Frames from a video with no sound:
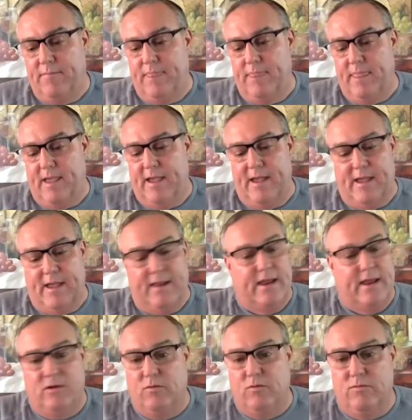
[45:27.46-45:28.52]
I,
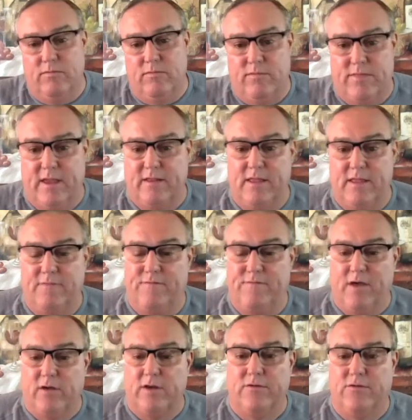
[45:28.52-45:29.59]
I, don't think they
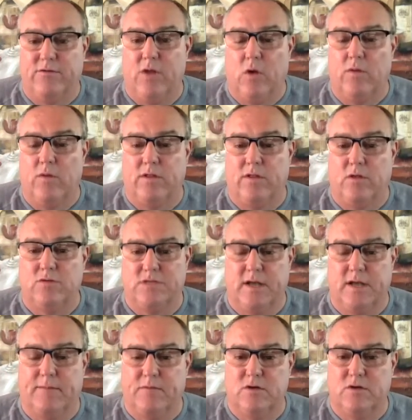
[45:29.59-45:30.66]
felt as though that those
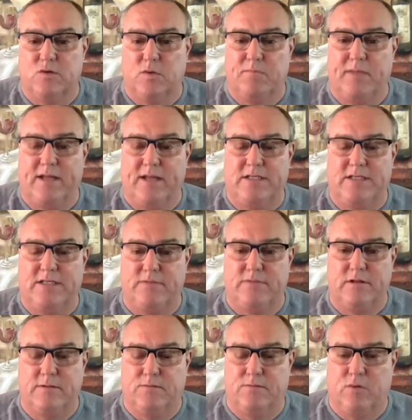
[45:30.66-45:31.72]
numbers would match up to
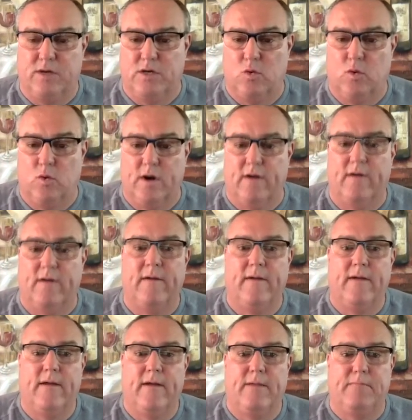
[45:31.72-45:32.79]
the point to where
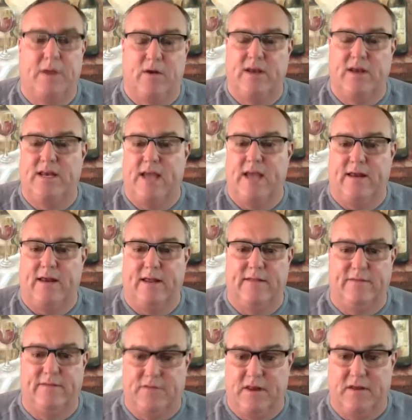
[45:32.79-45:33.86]
Marion County and
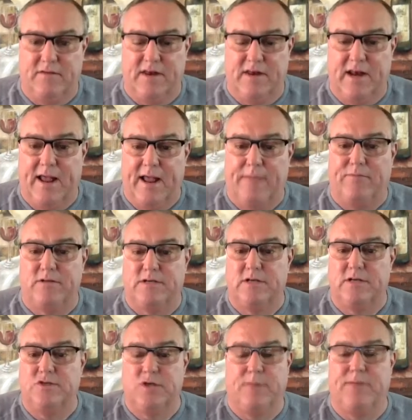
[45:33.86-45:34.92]
the city of Indianapolis
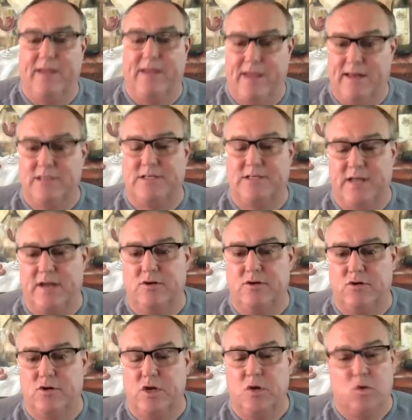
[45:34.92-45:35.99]
could jump ahead a stage or
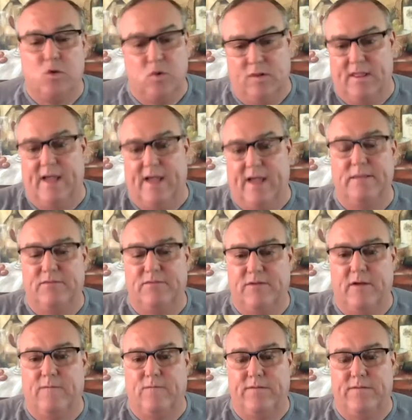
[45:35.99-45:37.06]
two to align
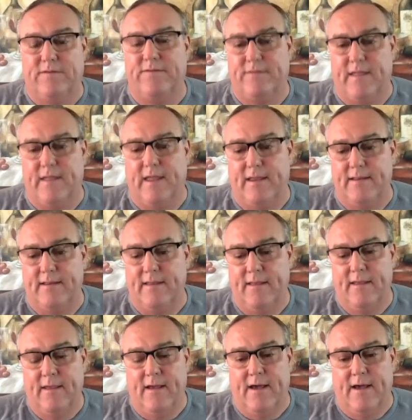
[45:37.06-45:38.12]
themselves with the state.
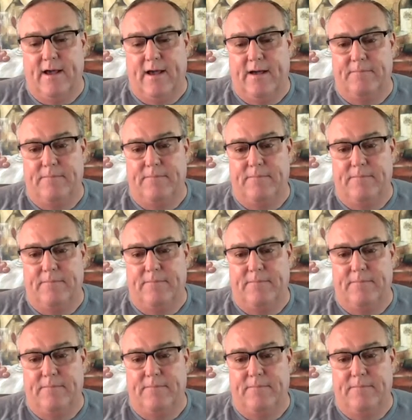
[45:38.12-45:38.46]
Uh,